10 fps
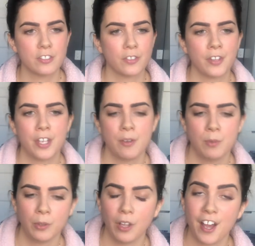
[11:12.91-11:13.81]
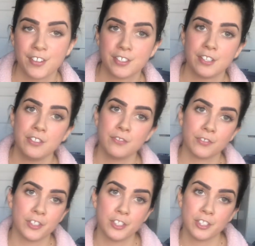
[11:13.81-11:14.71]
So they will ask that you
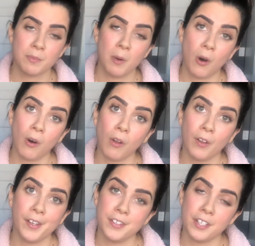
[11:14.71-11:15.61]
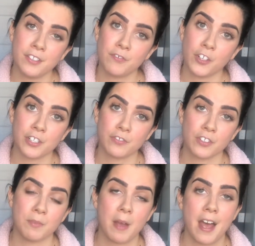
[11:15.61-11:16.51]
freeze them all and then transfer
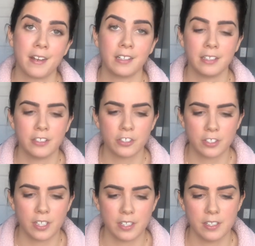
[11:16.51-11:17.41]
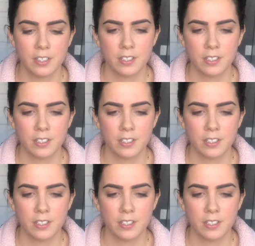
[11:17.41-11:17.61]
them at a later date.